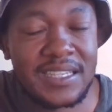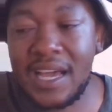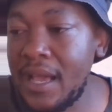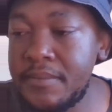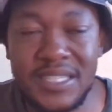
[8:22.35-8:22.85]

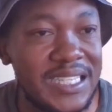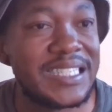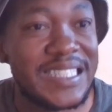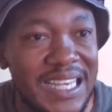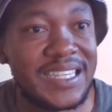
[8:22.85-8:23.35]
crimes
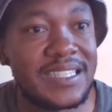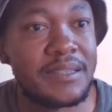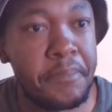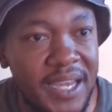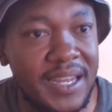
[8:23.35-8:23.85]
such as
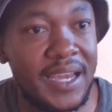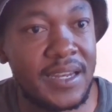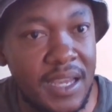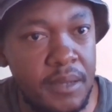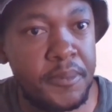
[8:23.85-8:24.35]
murder and
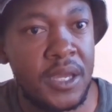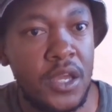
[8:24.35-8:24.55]
rape